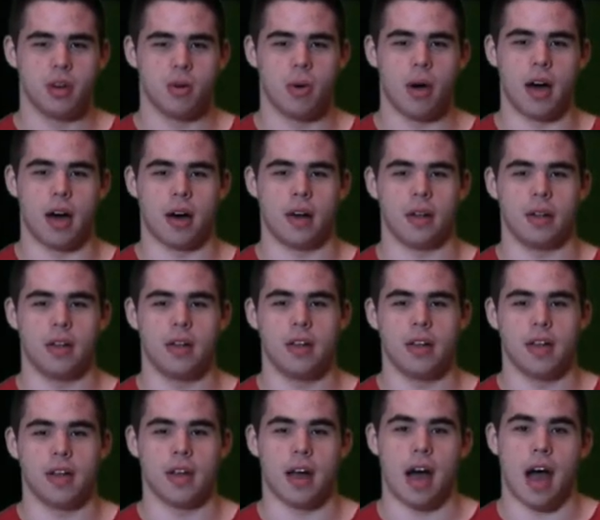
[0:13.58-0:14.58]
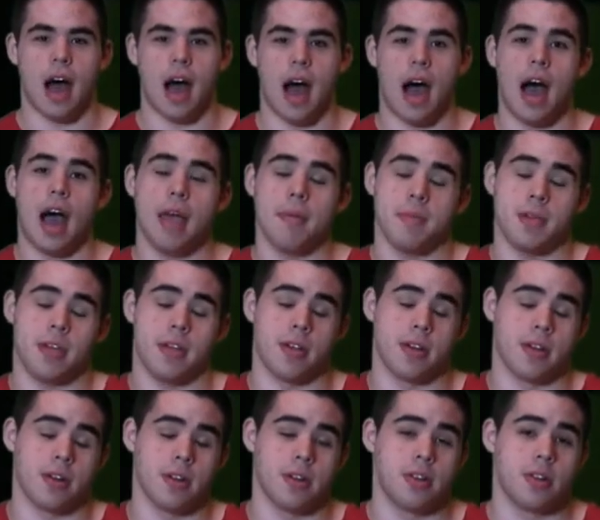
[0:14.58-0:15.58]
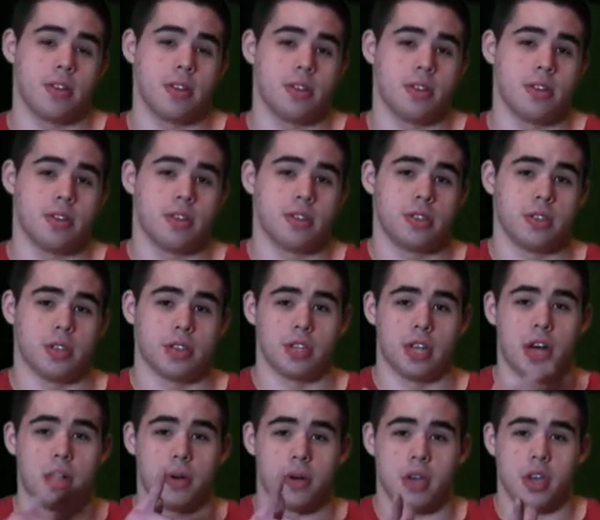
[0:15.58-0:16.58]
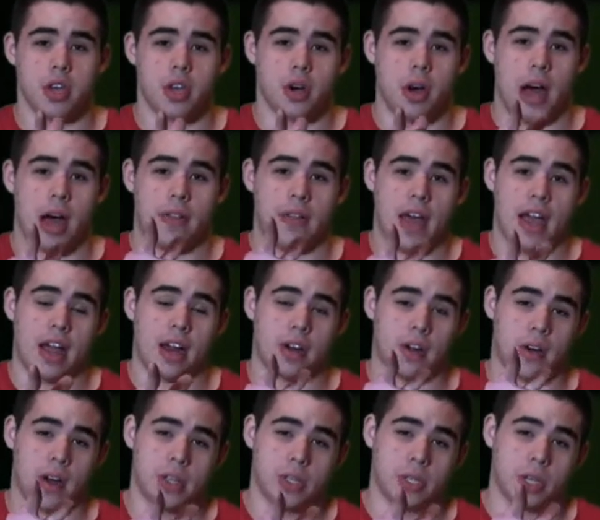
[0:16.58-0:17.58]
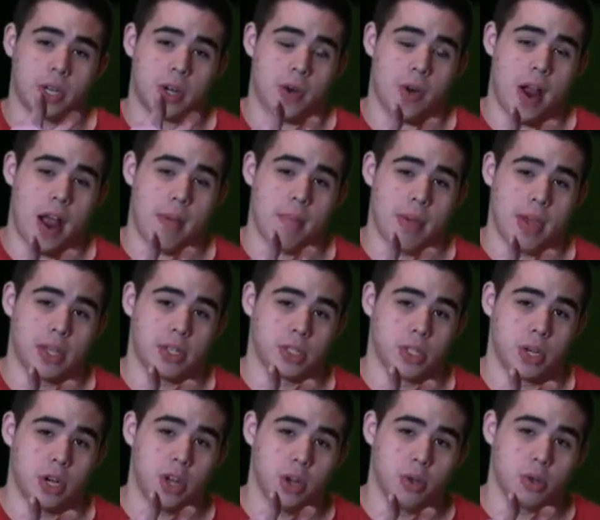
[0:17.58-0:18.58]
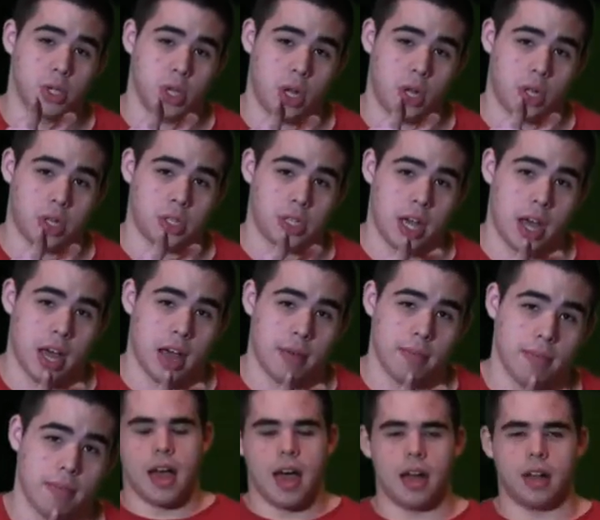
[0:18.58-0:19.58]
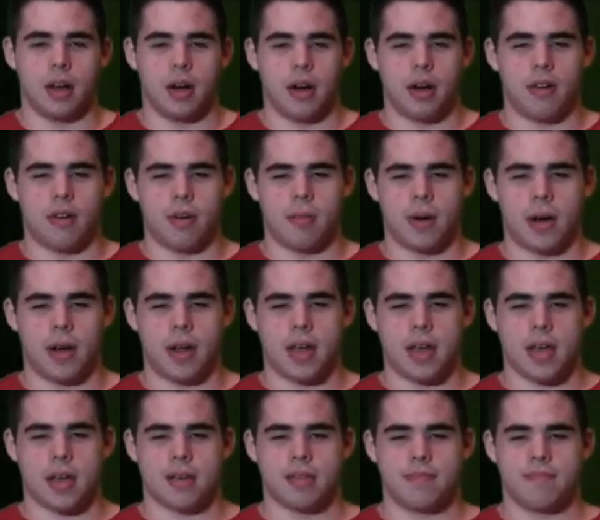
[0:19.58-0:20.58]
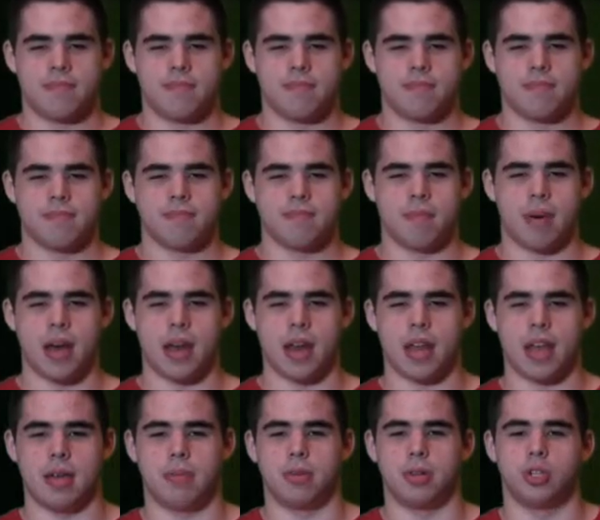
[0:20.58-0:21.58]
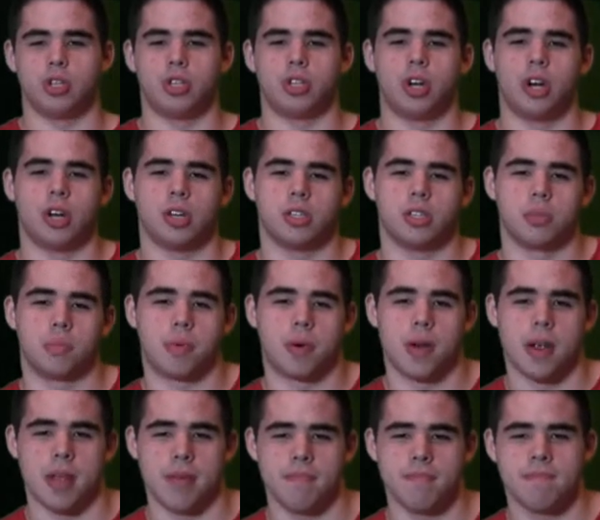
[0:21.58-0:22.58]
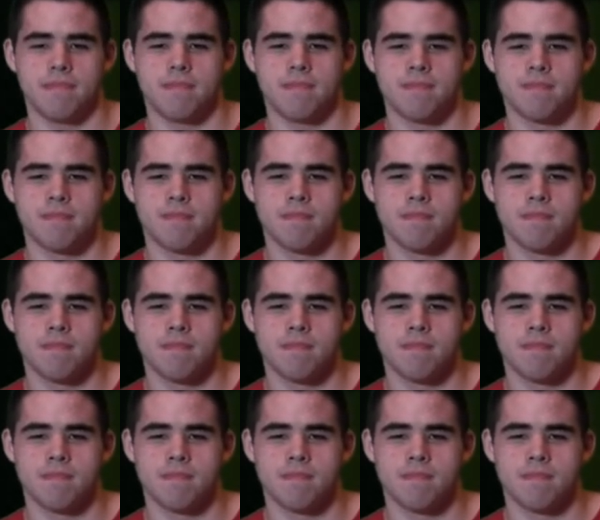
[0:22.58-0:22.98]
Well, I'm here to tell you how that crazy crap makes the news all the time. Hello everybody, my name is Sean Supreme,